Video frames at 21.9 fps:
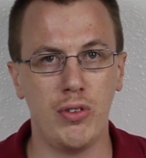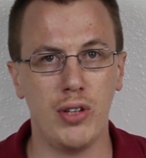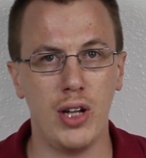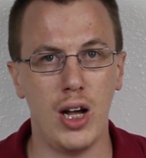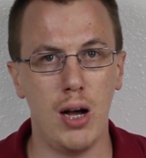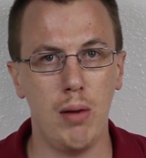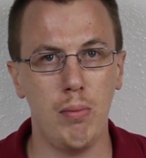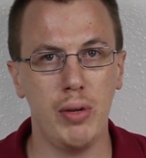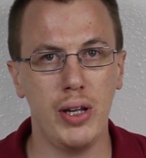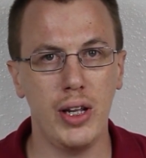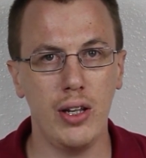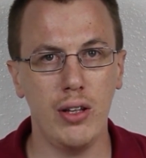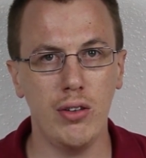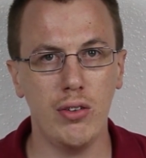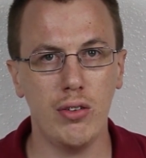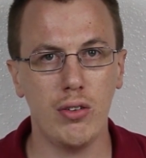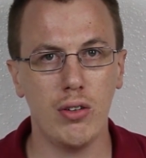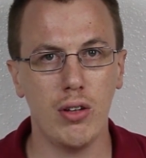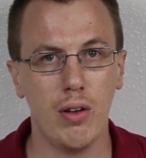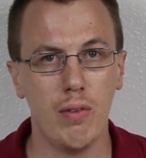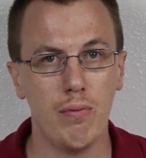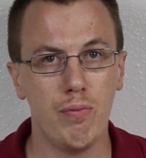
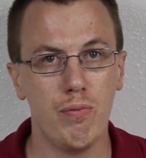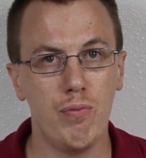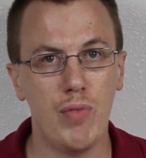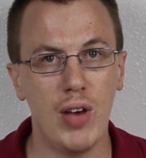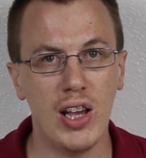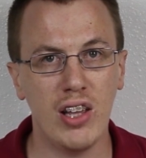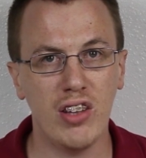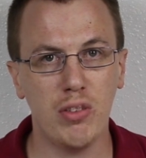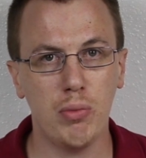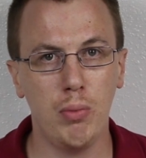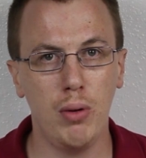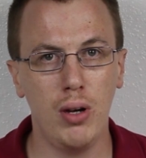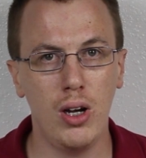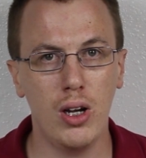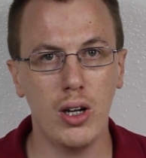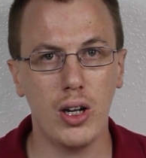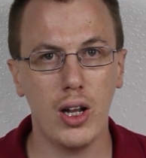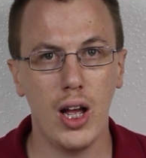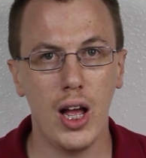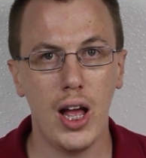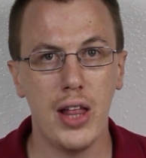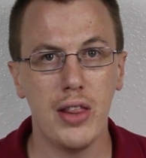Zombies,
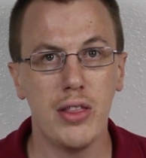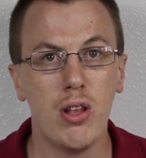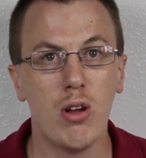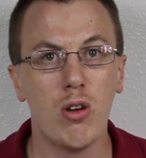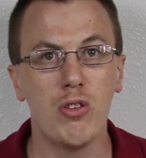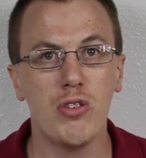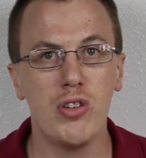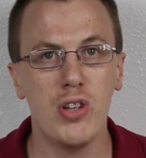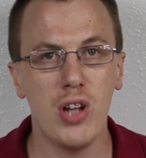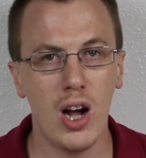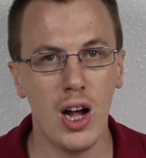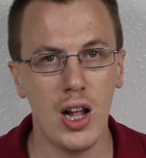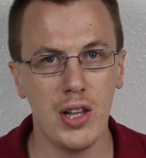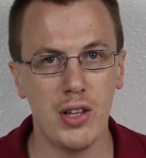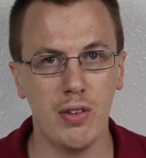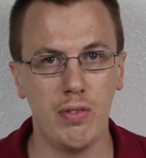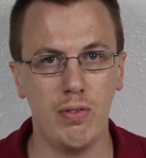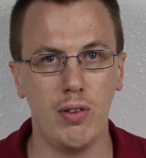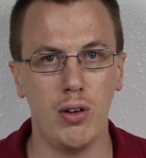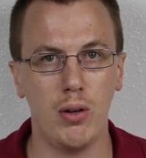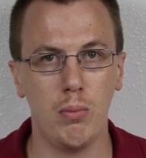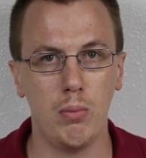Facebook. There's tons
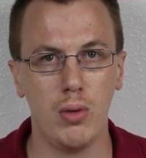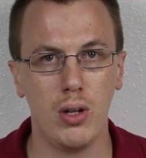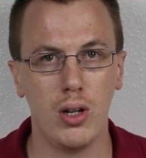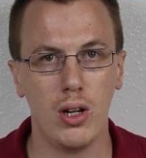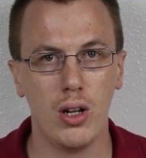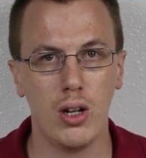of them.